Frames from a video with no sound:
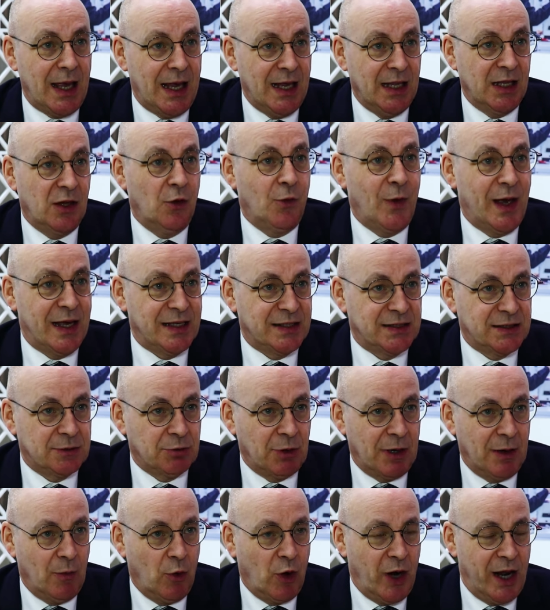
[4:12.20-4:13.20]
in the waste
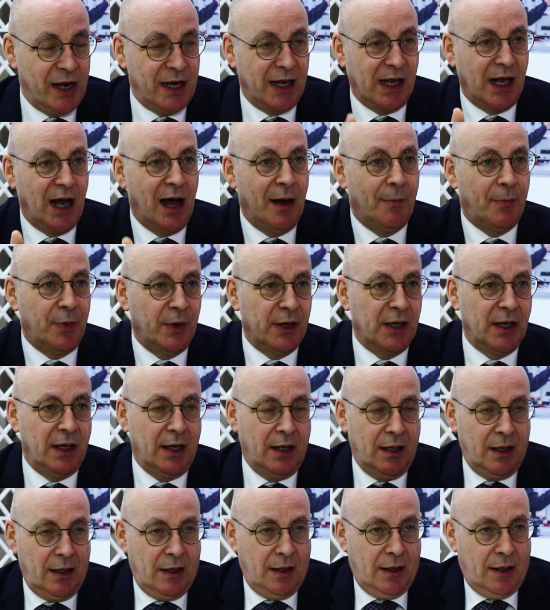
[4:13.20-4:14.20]
stream or ending up in
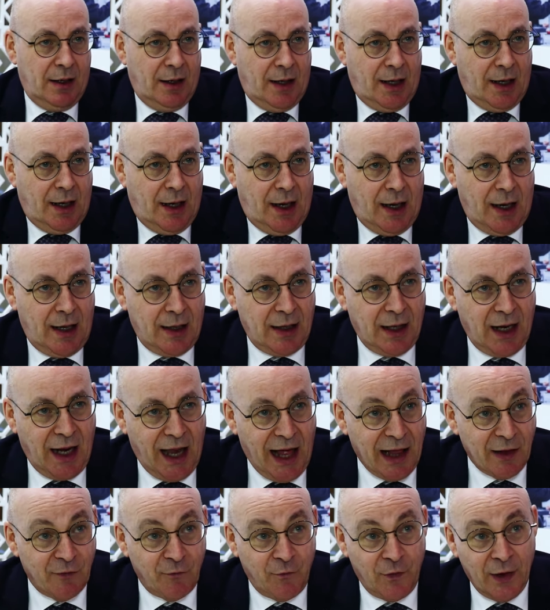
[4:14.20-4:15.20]
the
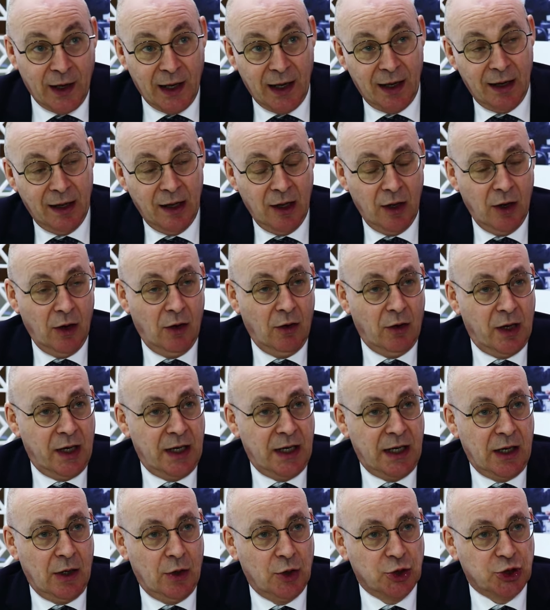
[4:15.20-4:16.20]
landfill or
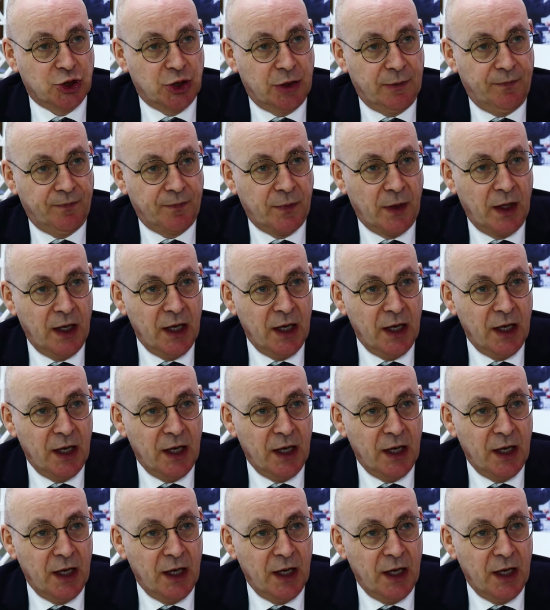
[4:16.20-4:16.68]
in the ocean.